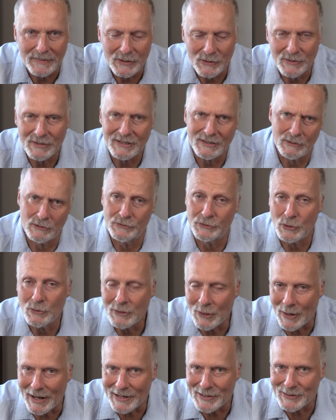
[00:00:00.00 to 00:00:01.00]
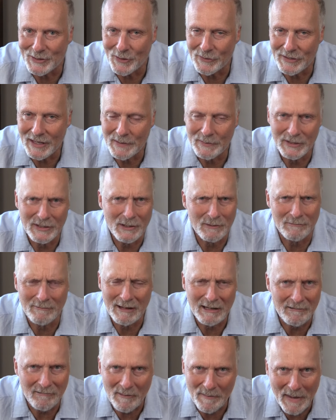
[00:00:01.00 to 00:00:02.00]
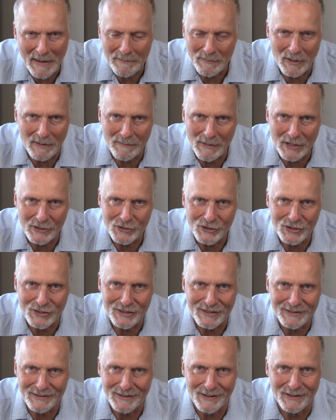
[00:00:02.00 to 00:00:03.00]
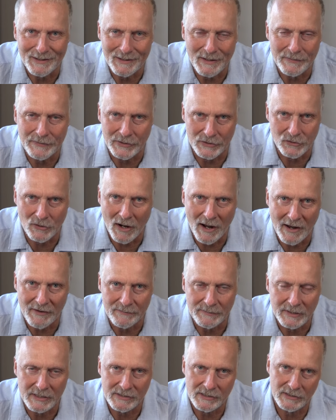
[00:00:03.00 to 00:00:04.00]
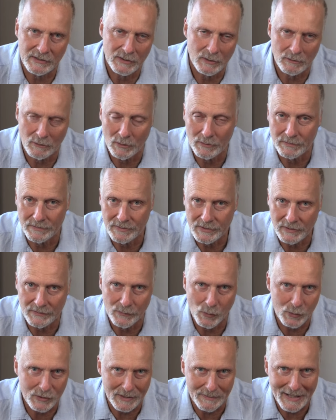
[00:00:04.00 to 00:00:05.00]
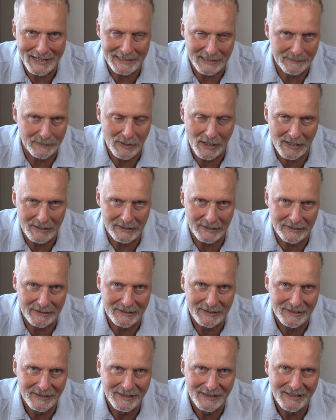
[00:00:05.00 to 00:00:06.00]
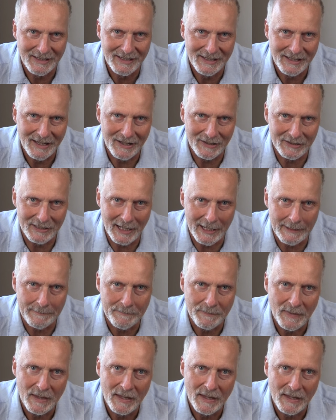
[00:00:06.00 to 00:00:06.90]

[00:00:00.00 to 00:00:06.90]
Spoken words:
You do know how you got there, but you don't really remember much of the drive because you're on sort of automatic pilot. Okay.